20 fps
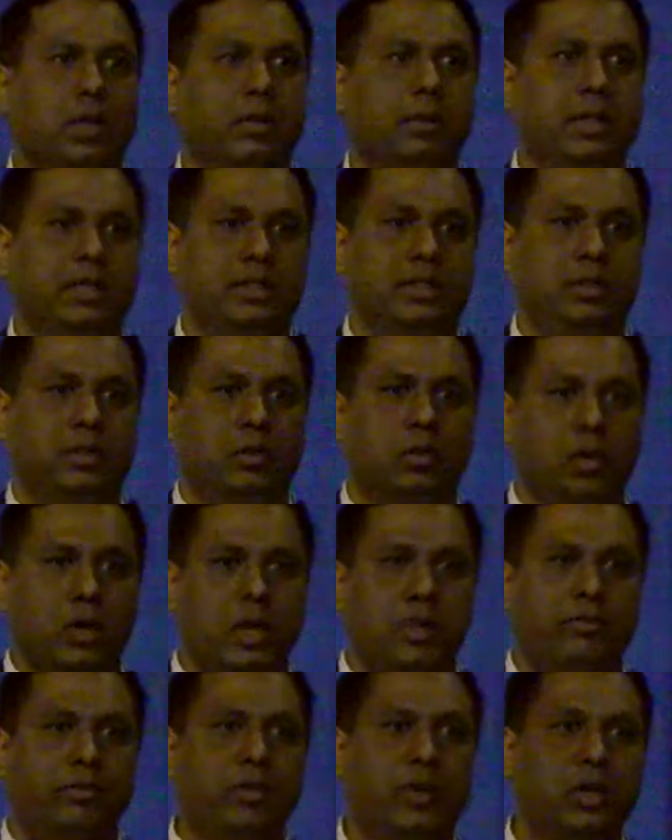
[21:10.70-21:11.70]
because
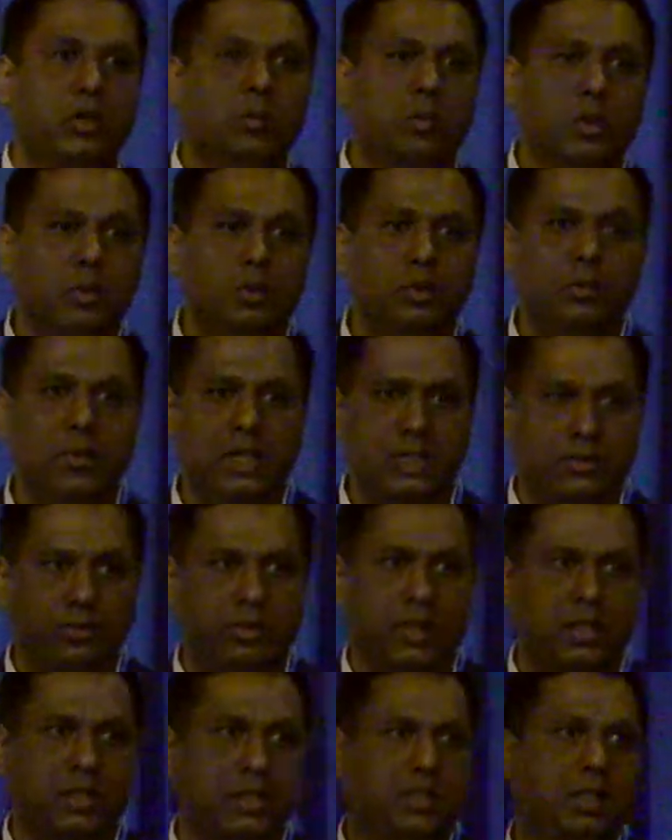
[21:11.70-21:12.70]
cooling front moves much
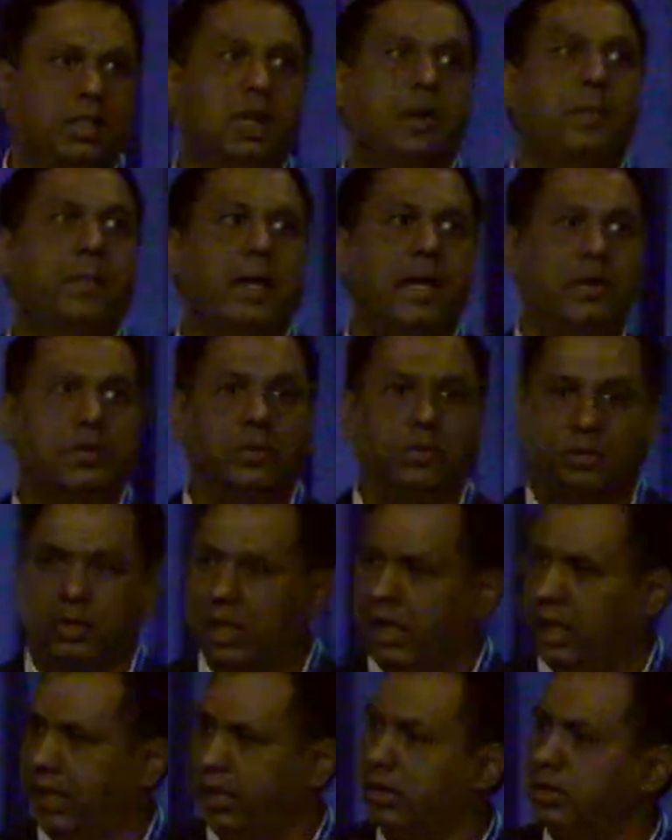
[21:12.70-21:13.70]
faster compared to
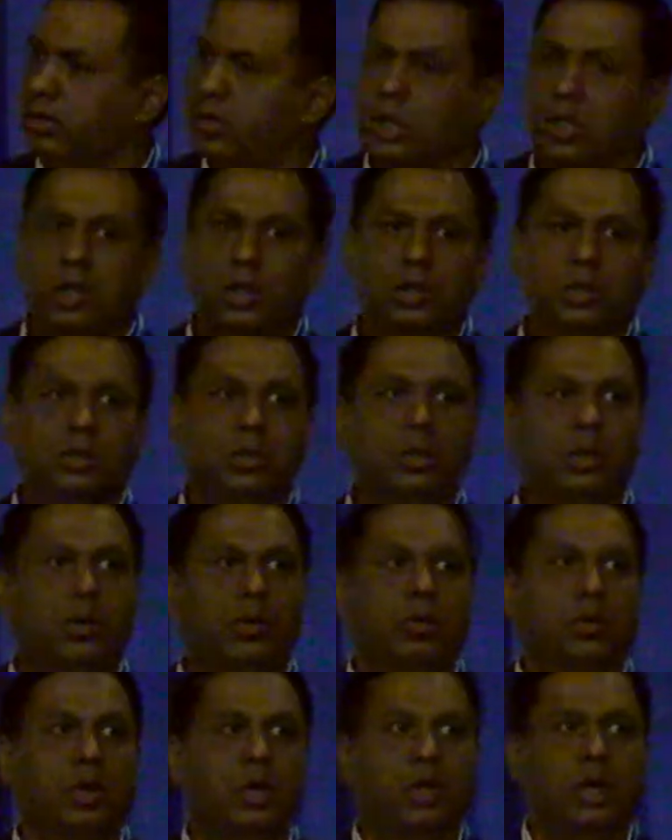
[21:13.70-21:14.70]
drying. So
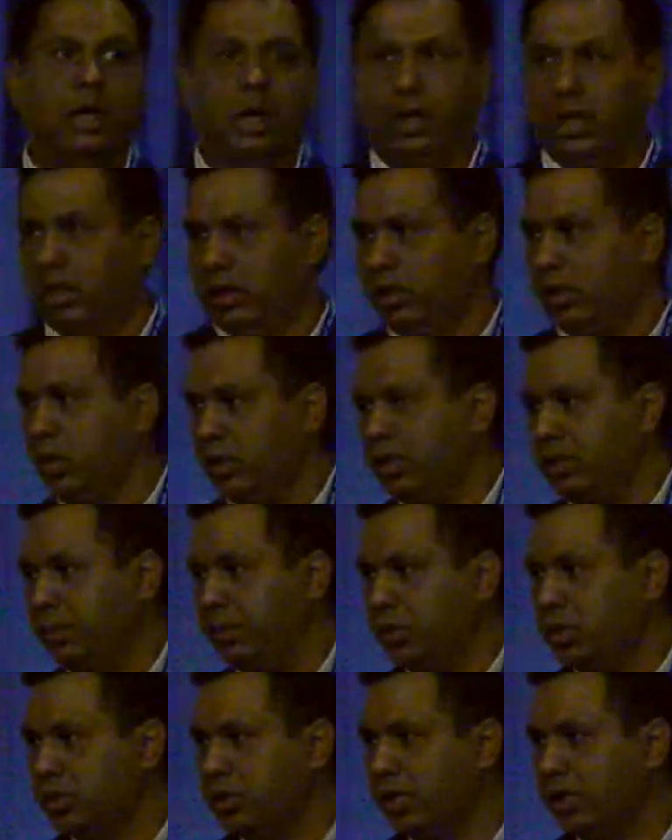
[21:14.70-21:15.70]
you're
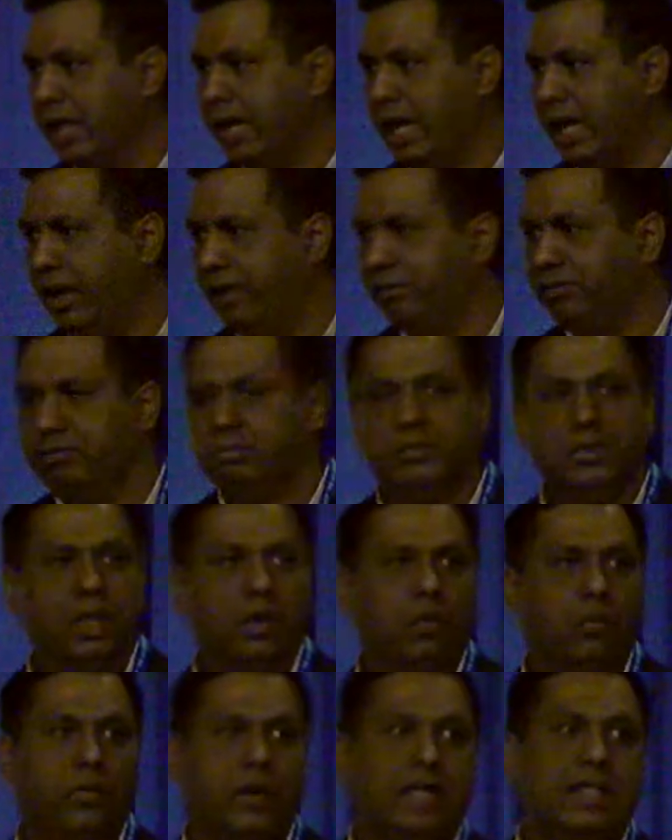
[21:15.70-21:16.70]
supposed to have
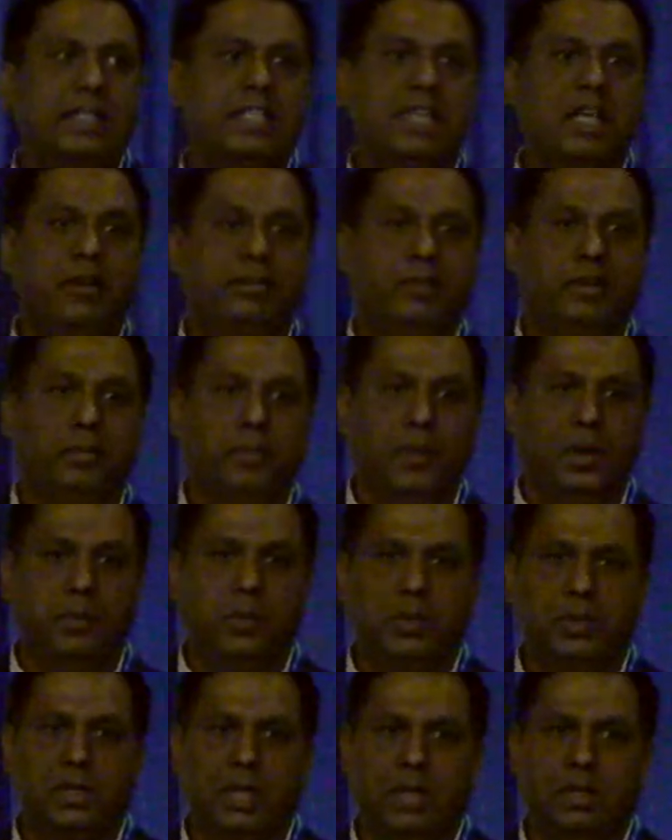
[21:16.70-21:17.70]
1 CFM per
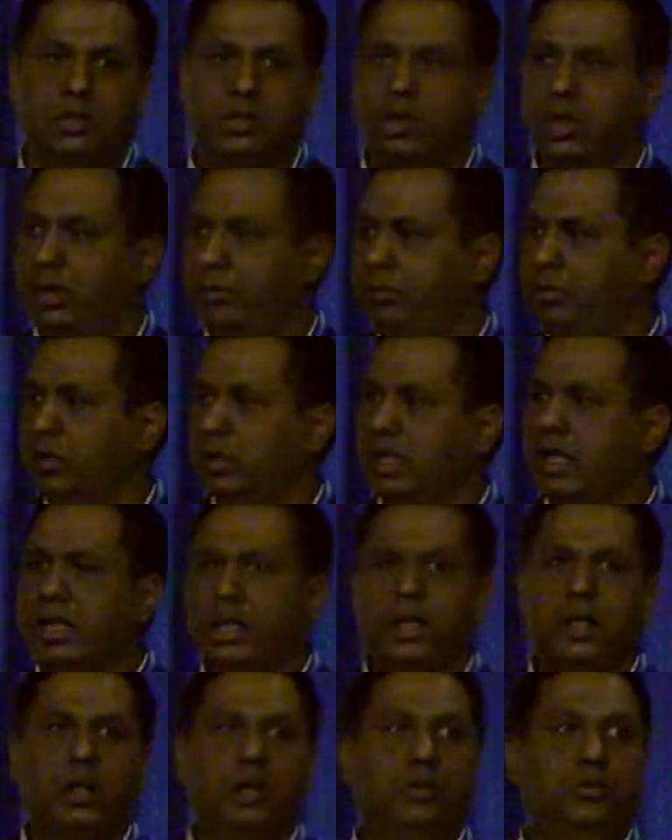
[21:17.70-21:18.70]
bushel. So if you're
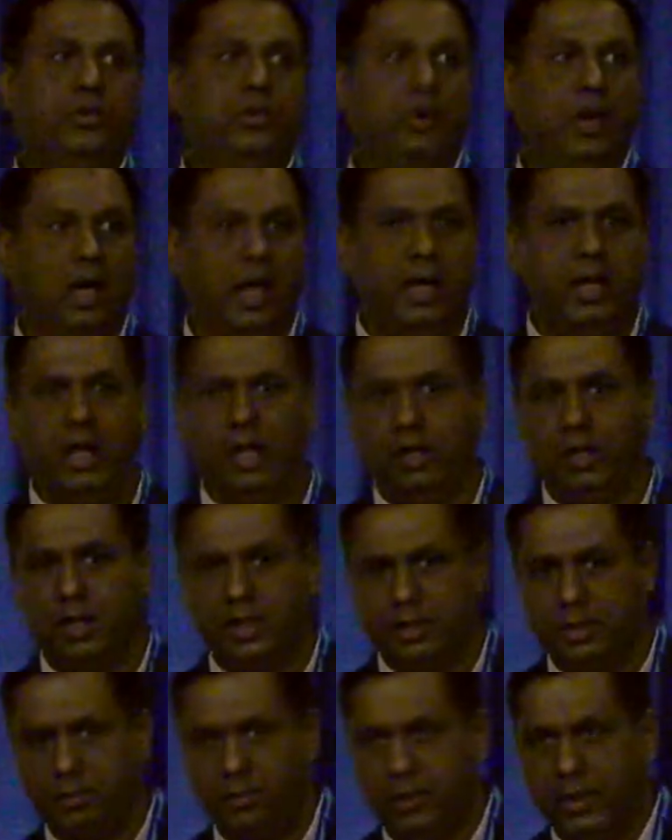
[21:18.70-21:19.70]
thinking of drying in
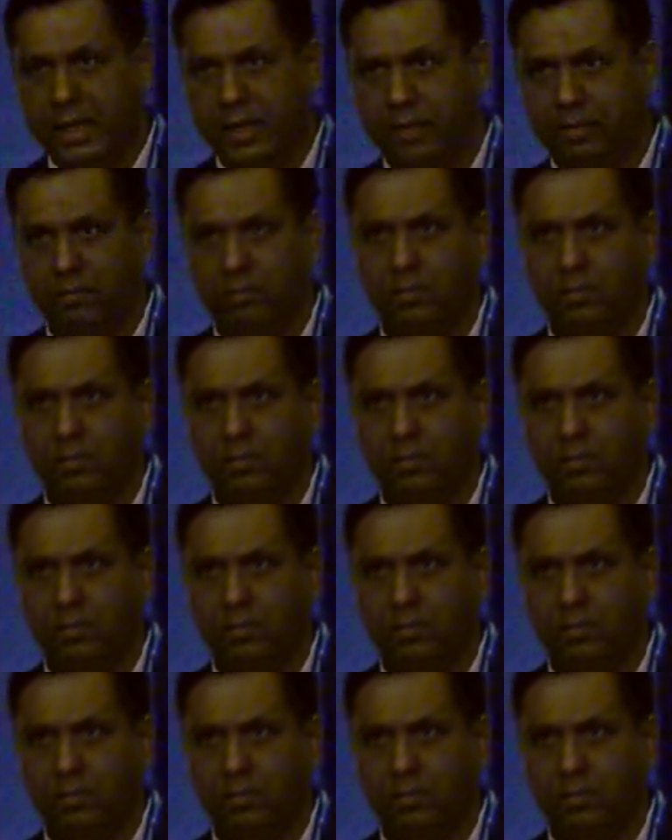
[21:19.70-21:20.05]
this bin,